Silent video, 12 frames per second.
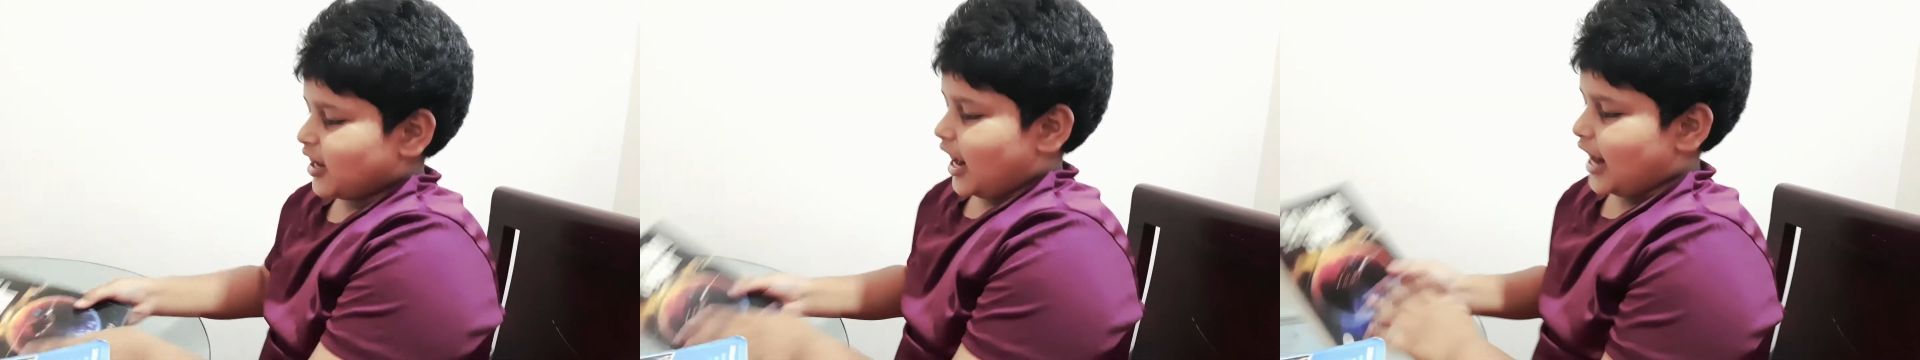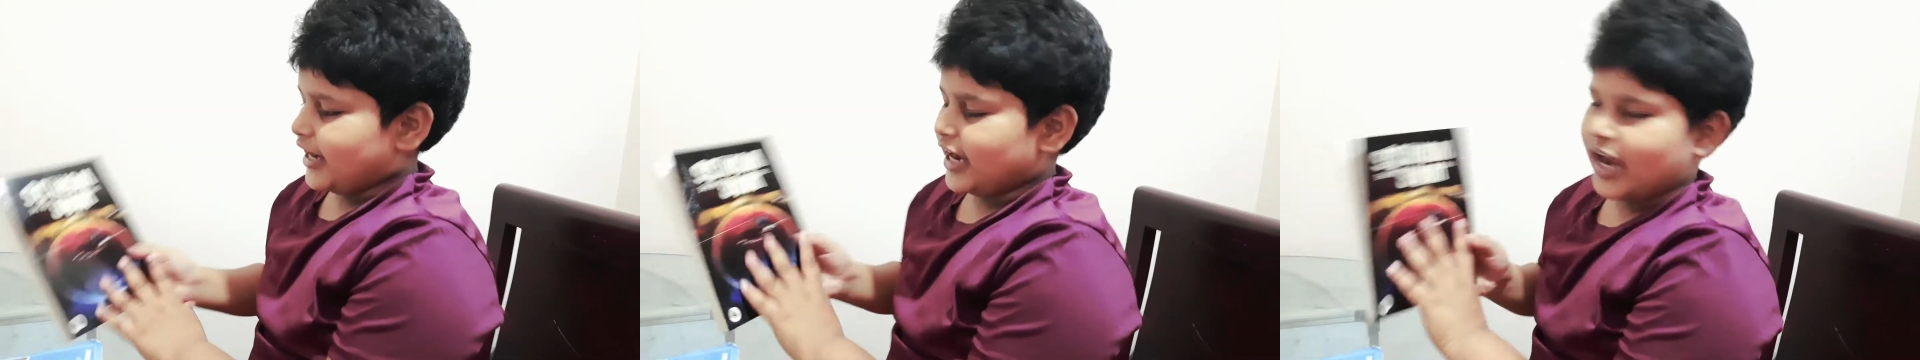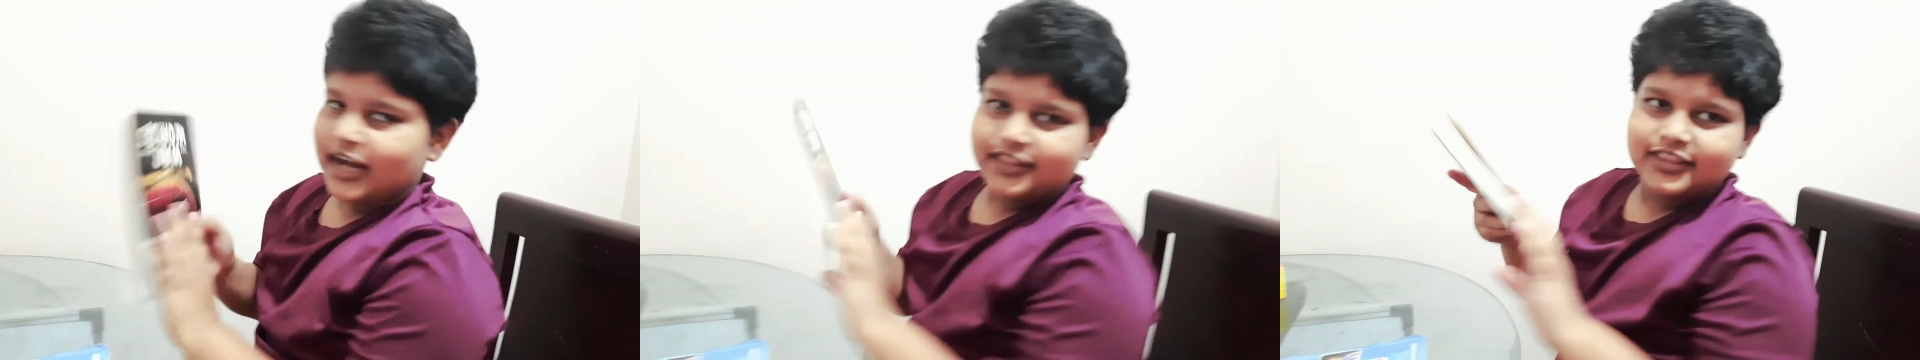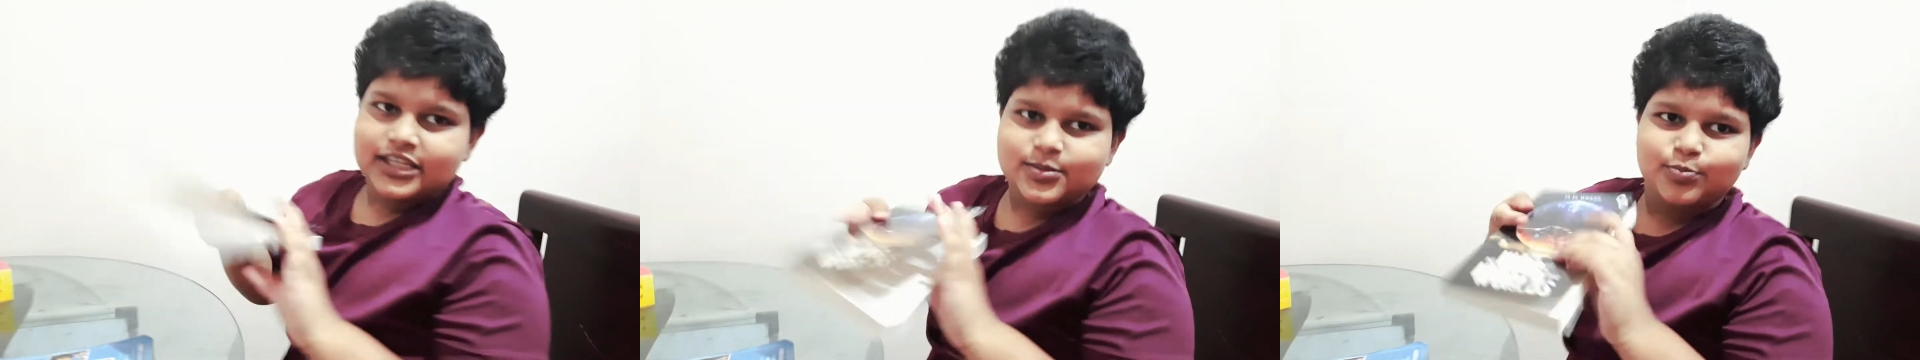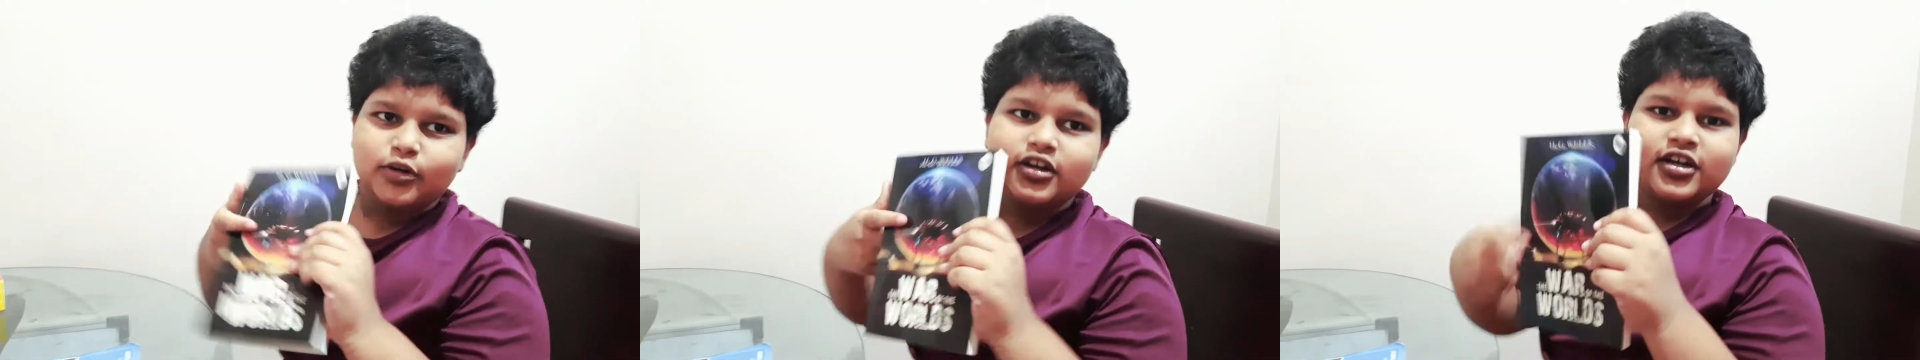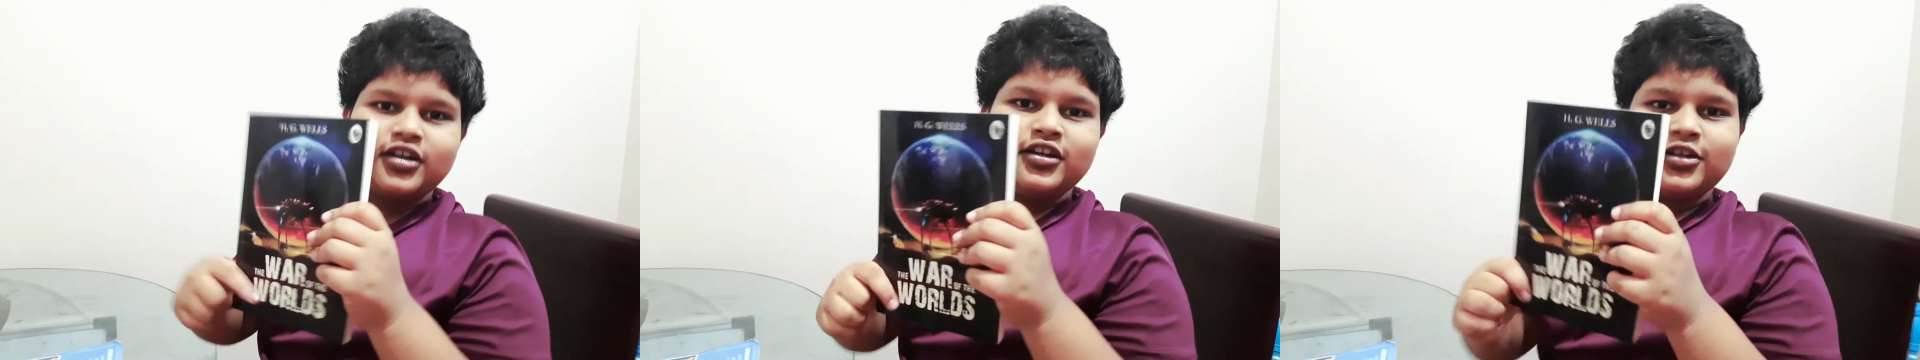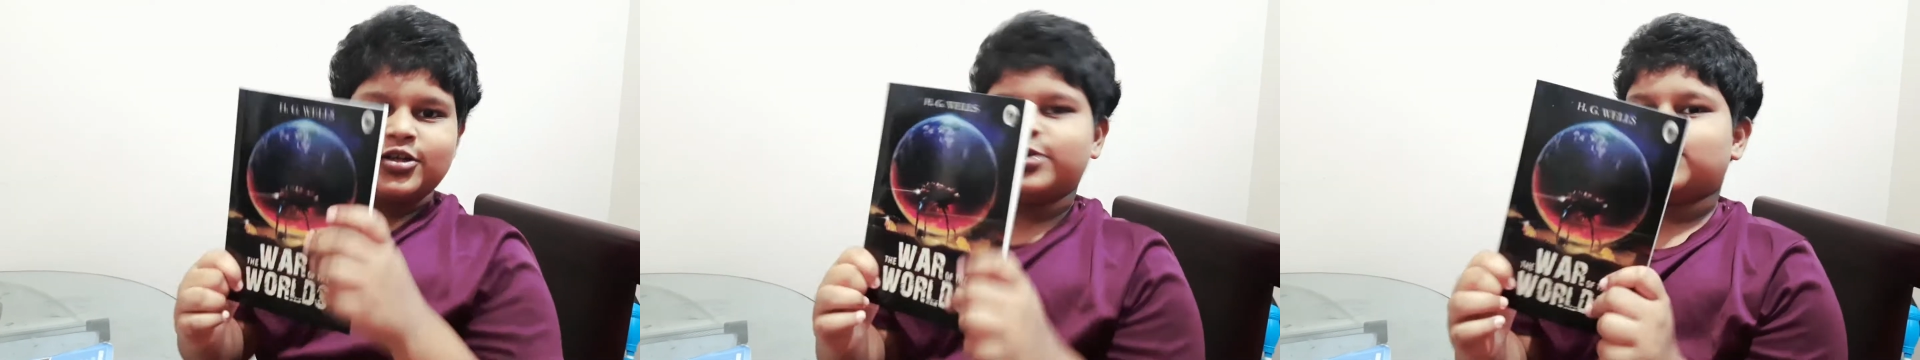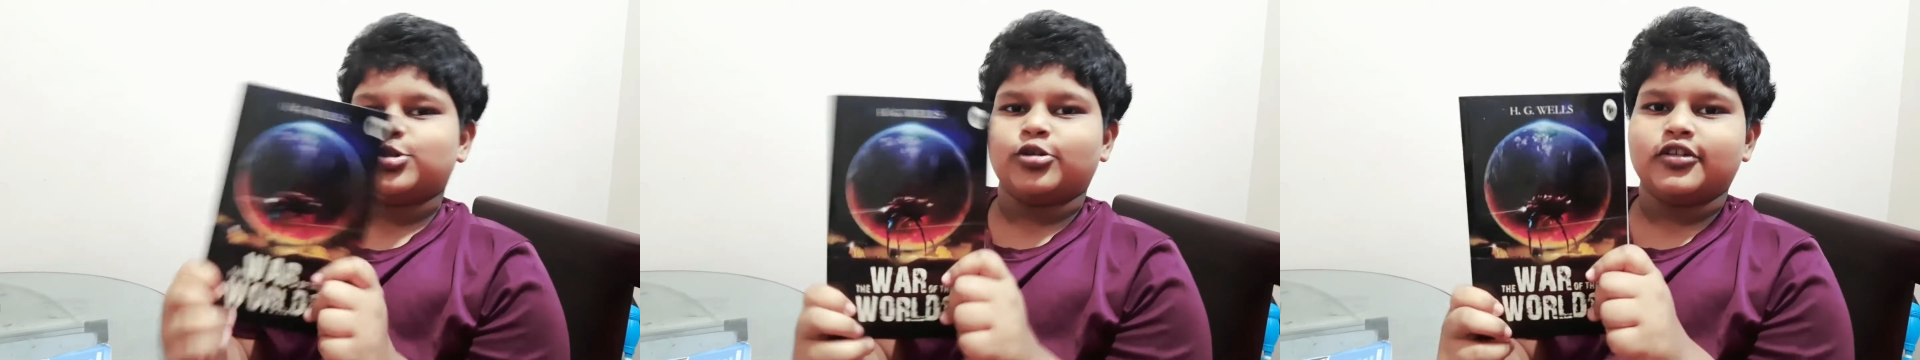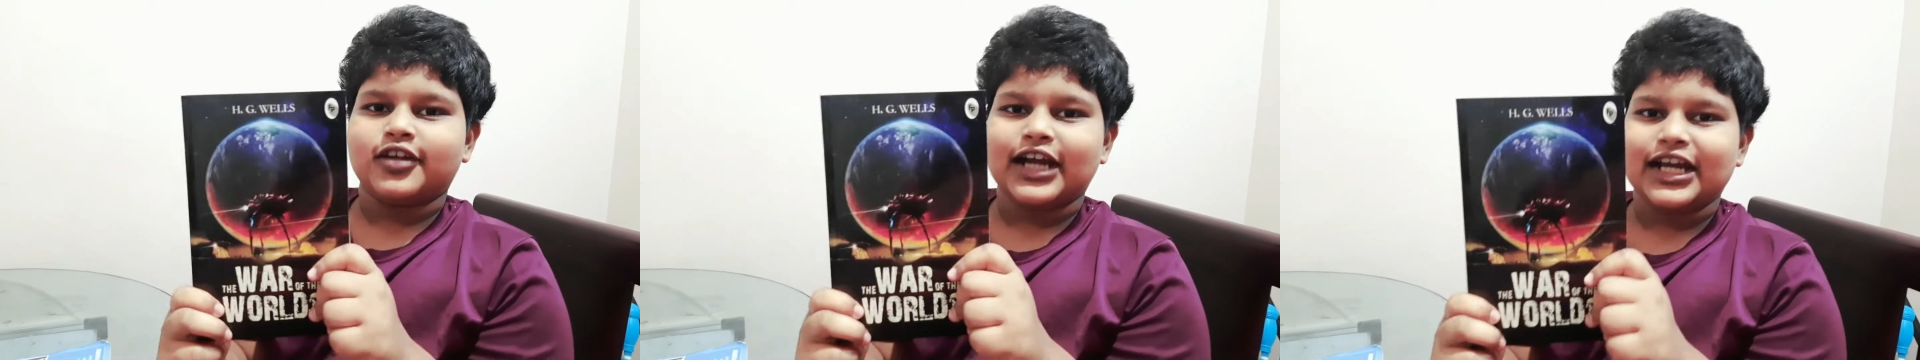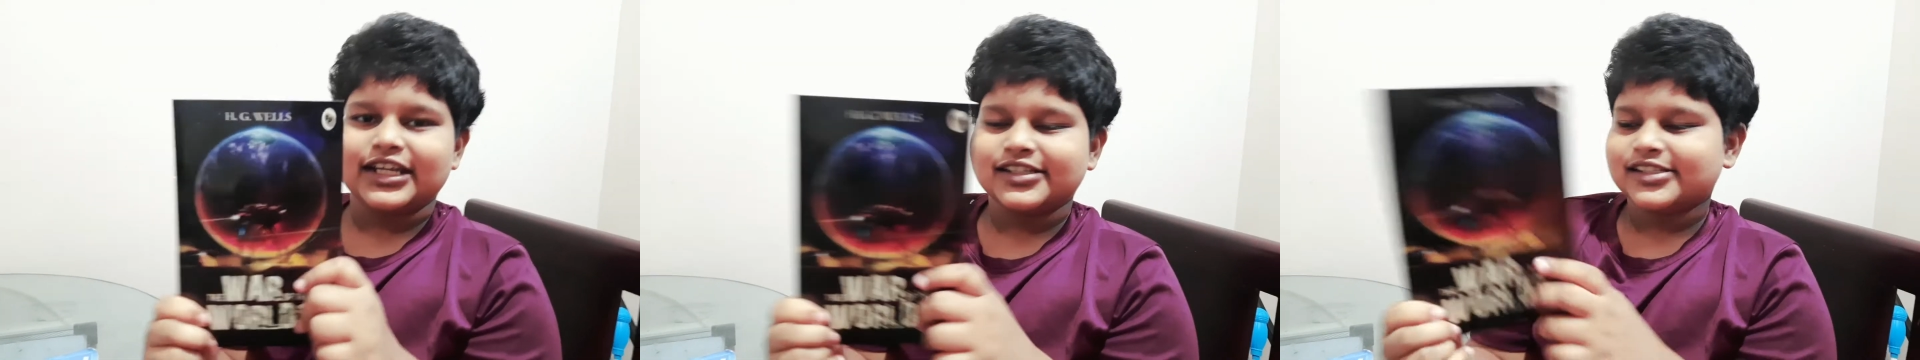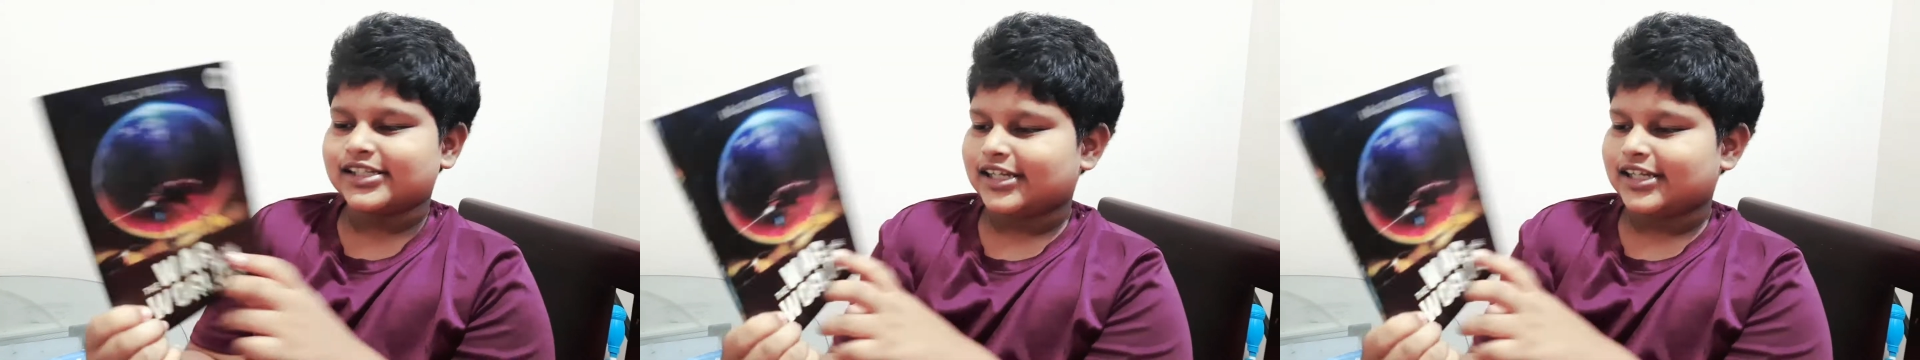I had this book to show you guys,